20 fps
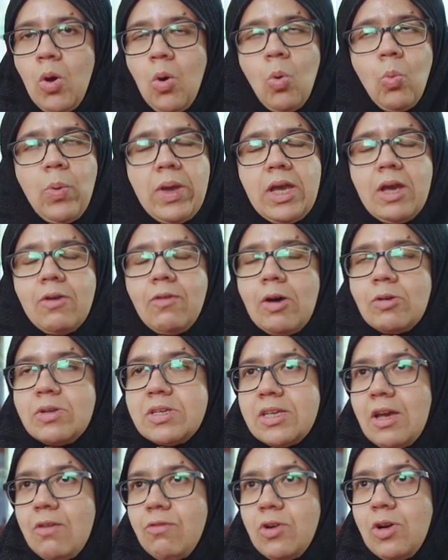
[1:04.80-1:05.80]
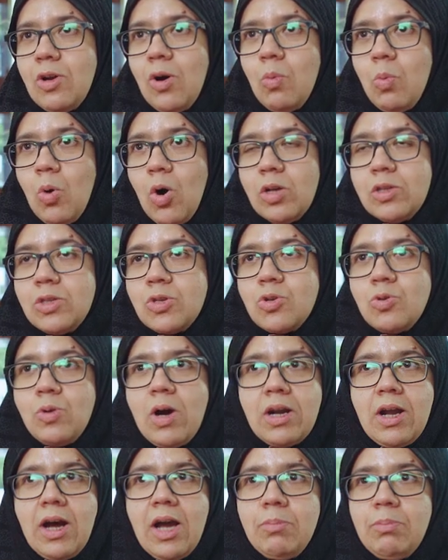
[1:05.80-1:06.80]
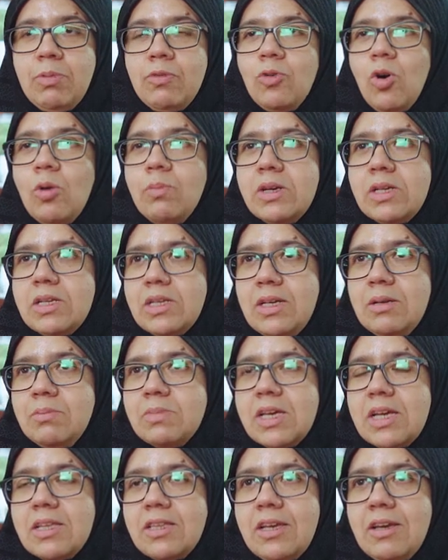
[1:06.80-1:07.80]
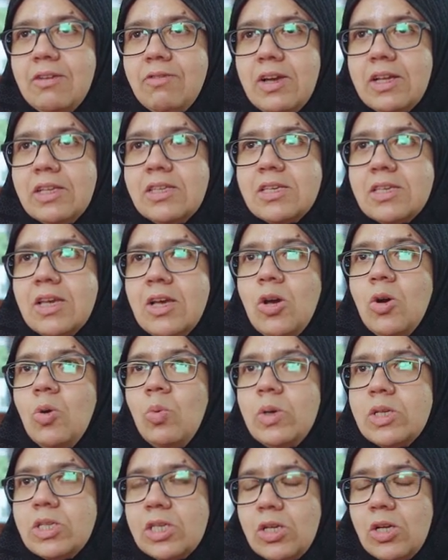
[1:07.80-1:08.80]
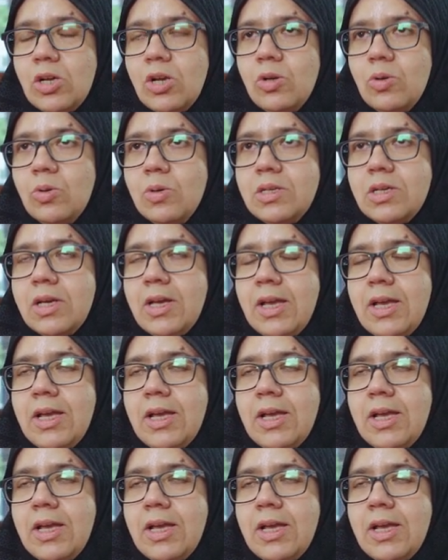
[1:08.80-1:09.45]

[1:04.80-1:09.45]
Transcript: We give out several awards to our high-performing teams at the events, which include